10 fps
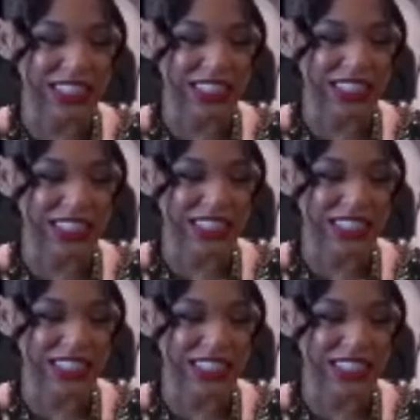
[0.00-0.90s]

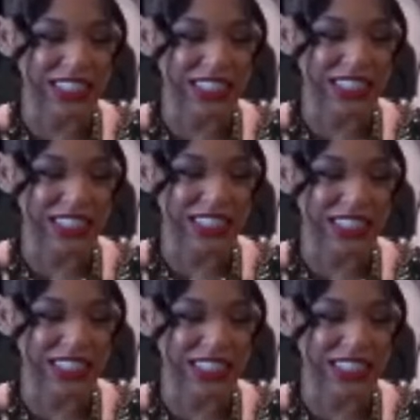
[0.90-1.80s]

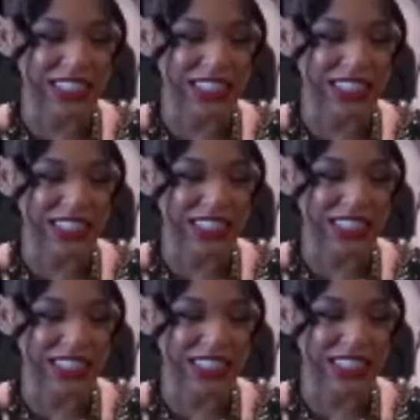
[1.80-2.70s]

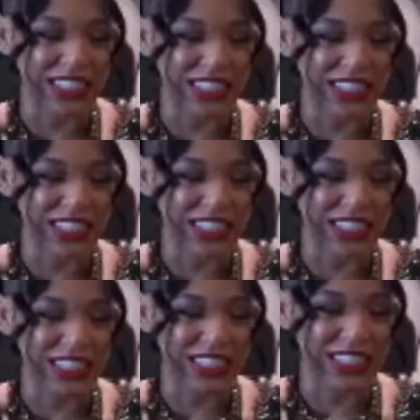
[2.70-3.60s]

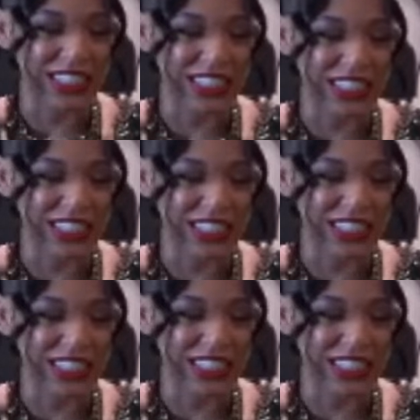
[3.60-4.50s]

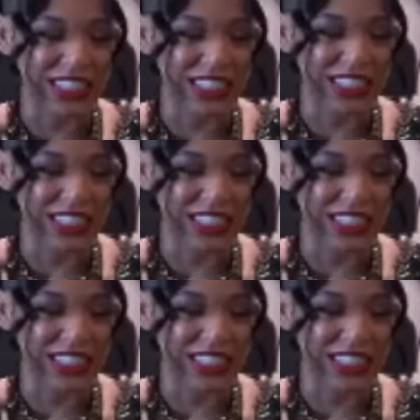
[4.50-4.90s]
(not speaking)